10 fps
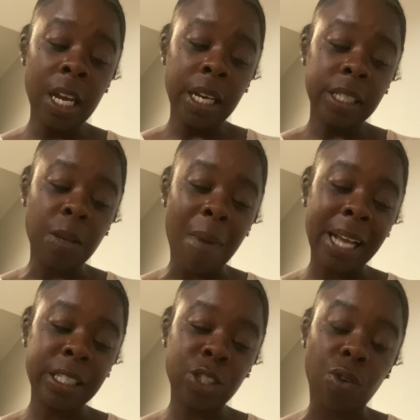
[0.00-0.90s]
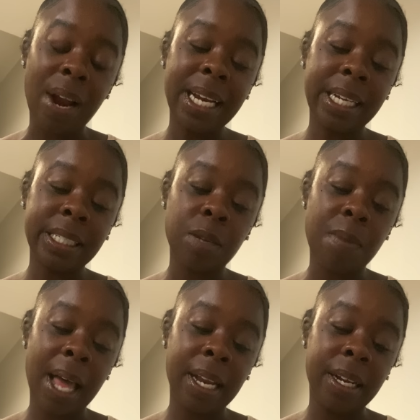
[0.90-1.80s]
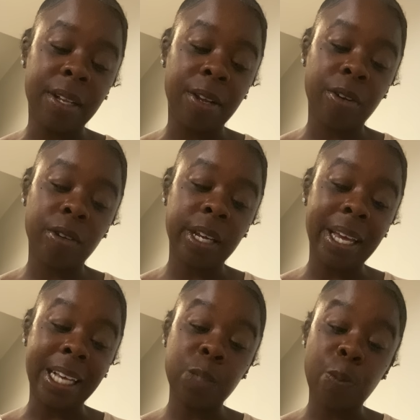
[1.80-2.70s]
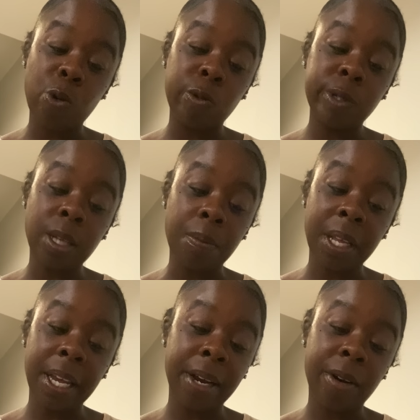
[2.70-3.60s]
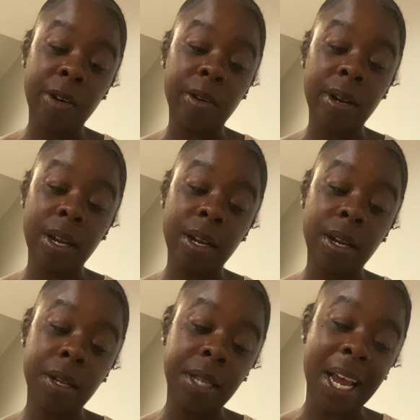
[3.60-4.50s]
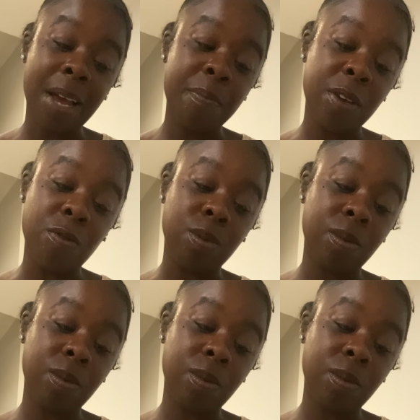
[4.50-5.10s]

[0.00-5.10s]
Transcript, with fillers: Somebody's threatening somebody that they're going to expose something here that could be,